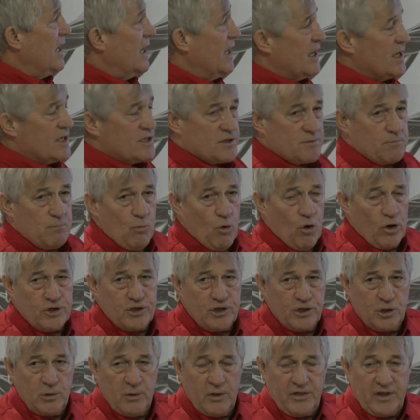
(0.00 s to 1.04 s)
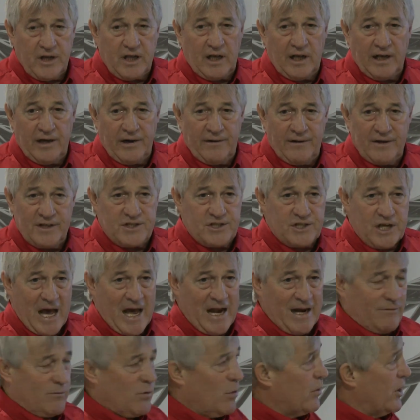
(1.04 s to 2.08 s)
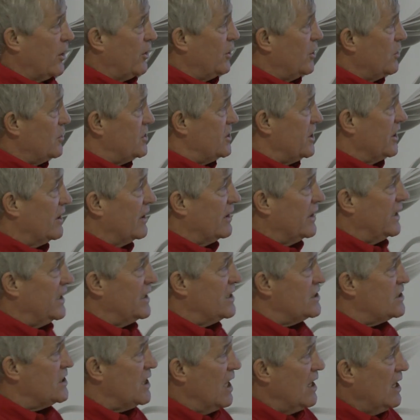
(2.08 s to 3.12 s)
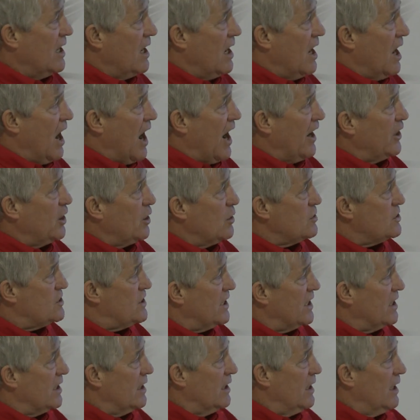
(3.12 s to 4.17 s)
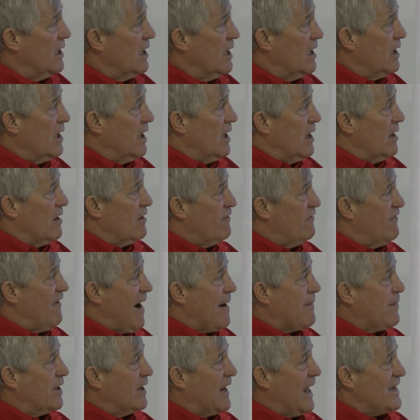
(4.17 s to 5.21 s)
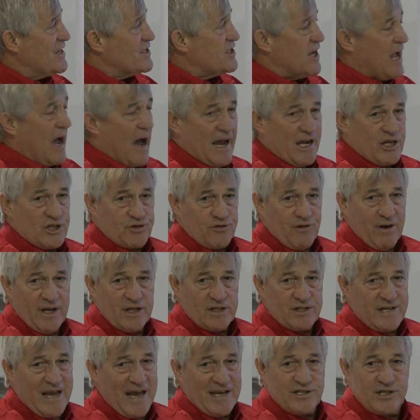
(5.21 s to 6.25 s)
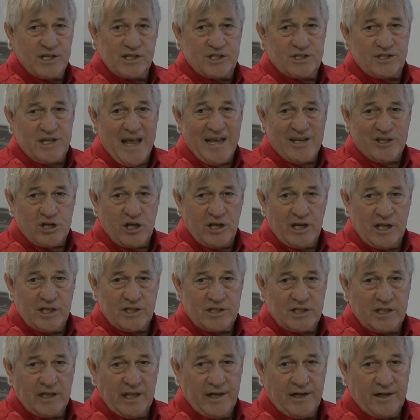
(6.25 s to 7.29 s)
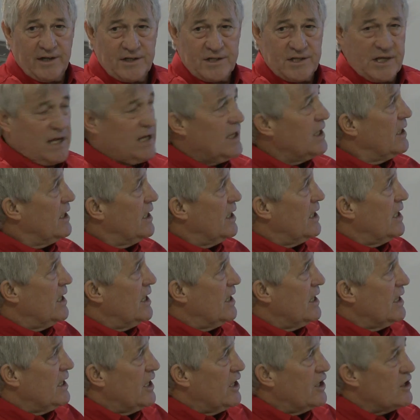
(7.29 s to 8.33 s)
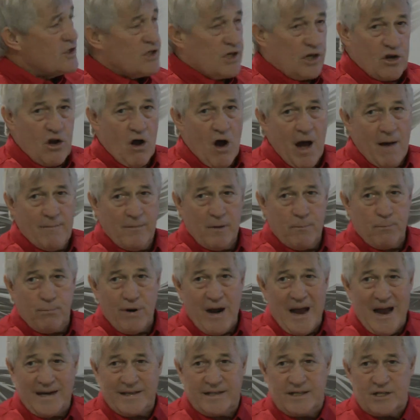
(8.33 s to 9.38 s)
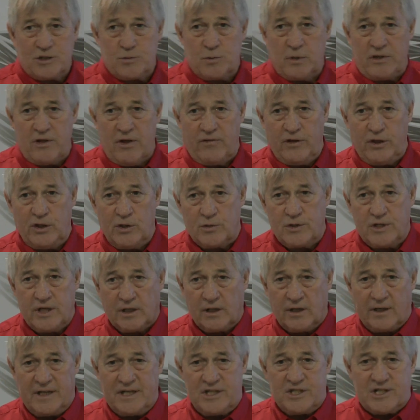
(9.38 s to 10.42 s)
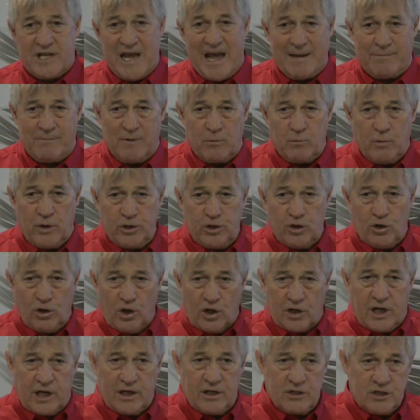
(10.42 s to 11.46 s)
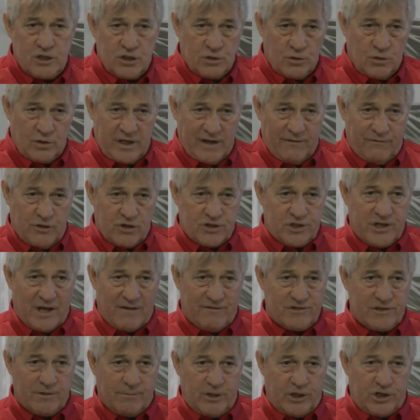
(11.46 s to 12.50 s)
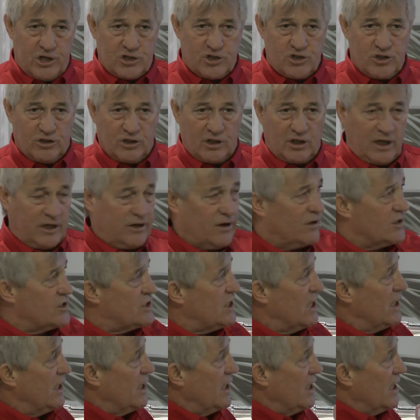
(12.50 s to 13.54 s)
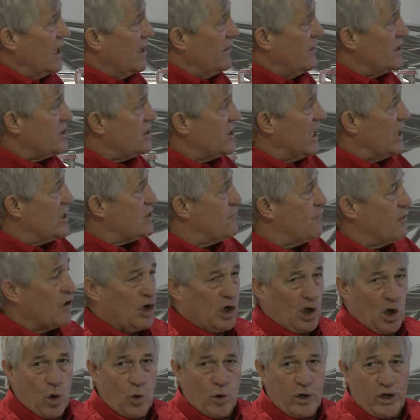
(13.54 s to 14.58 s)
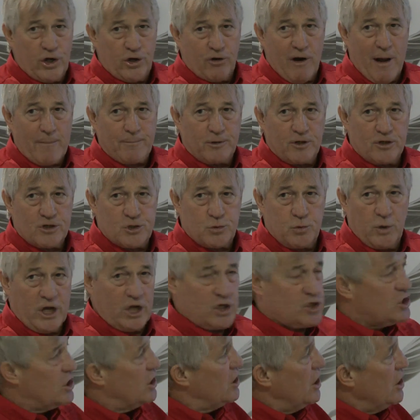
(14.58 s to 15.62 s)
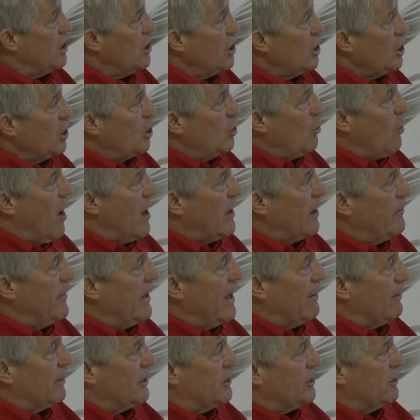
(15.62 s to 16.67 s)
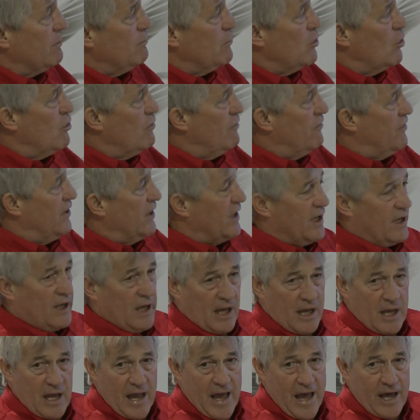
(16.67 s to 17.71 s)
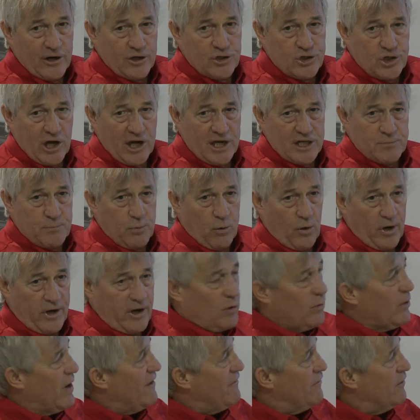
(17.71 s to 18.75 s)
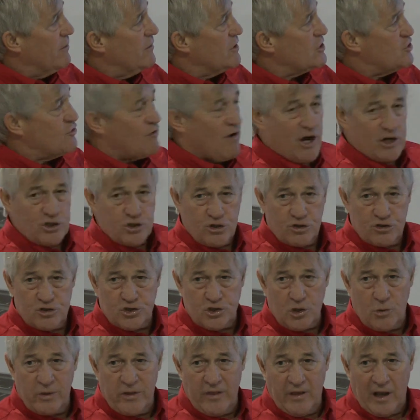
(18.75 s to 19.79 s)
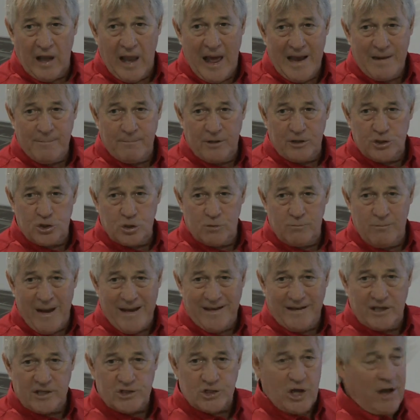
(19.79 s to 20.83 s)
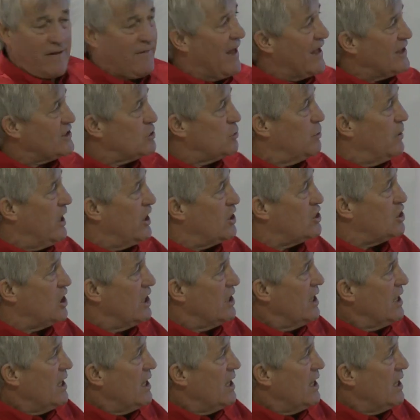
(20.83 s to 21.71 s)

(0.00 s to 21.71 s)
is more to do with the clearance side of it, where utilities are using fiberglass guy strains as extension insulators. Here's a common practice within the utility segment when you're looking to give yourself some additional clearance. In this case, for a load interrupter switch, you want to be able to move the energized point away from the structure, so when the linemen do maintenance on that switch,